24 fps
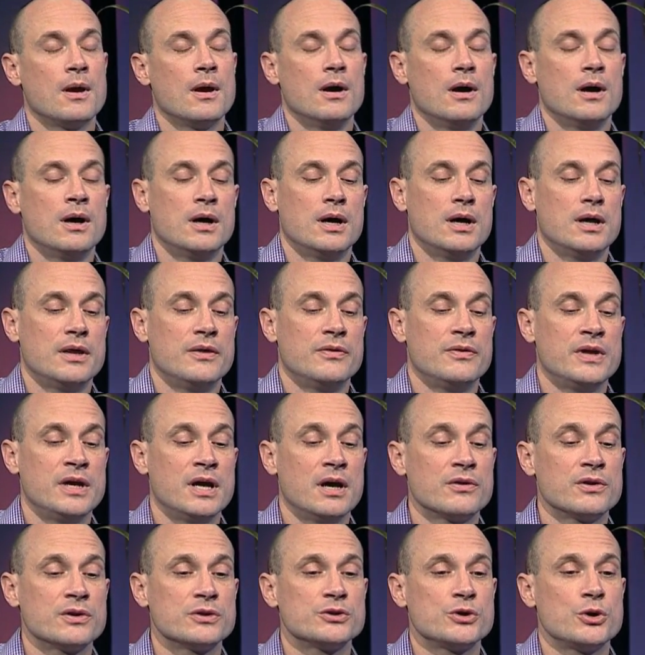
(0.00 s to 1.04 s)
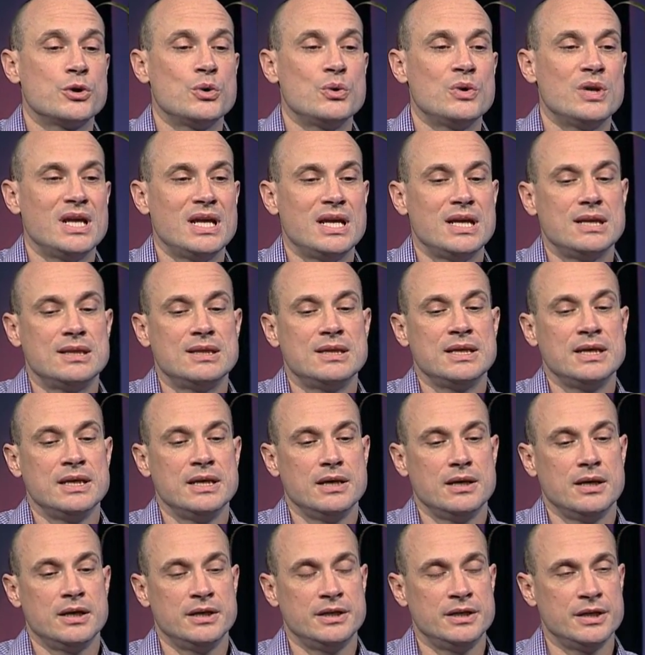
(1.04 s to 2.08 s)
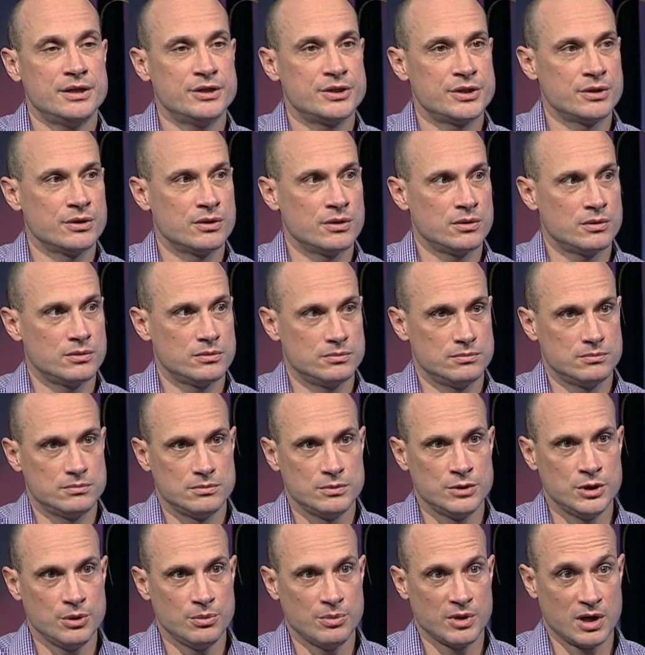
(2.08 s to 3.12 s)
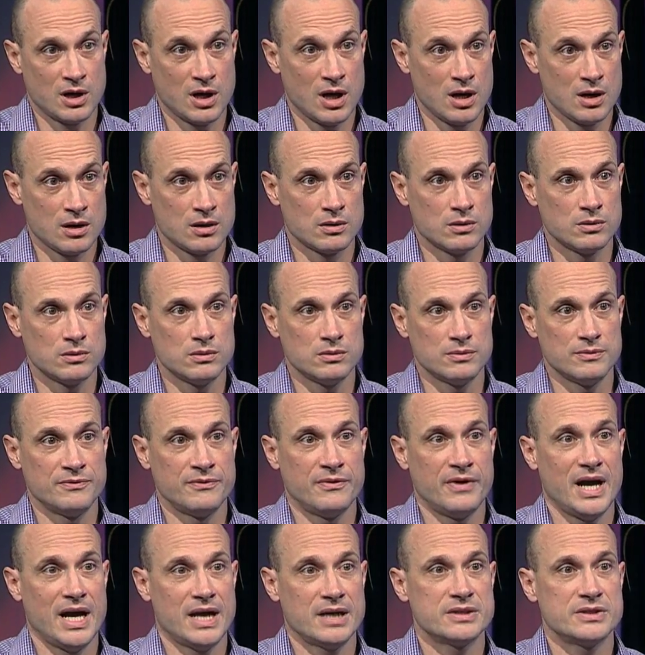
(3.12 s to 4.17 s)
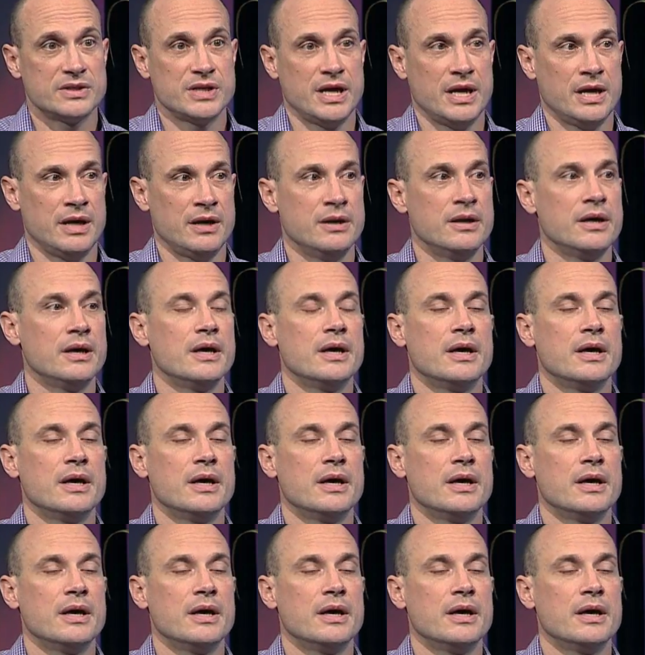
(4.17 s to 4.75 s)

Uh, the others who need the additional pneumococcal vaccine,